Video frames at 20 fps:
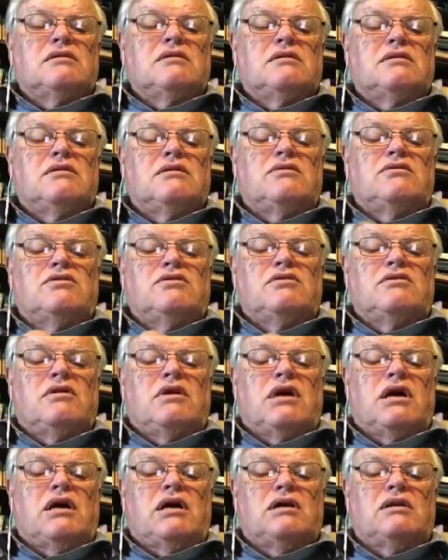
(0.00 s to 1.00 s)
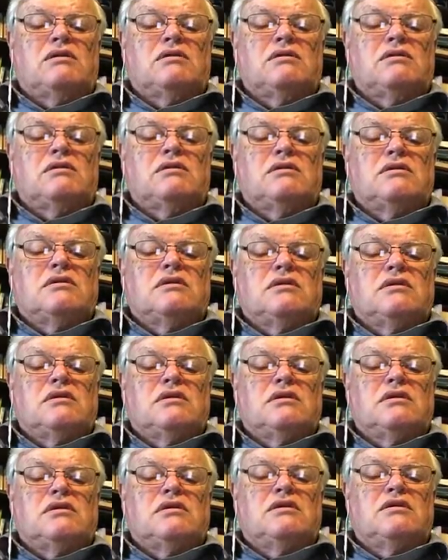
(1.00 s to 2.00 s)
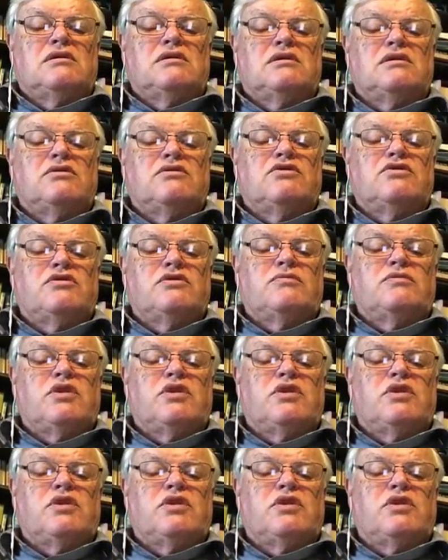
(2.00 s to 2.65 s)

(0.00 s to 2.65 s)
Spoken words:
Close your eyes and search your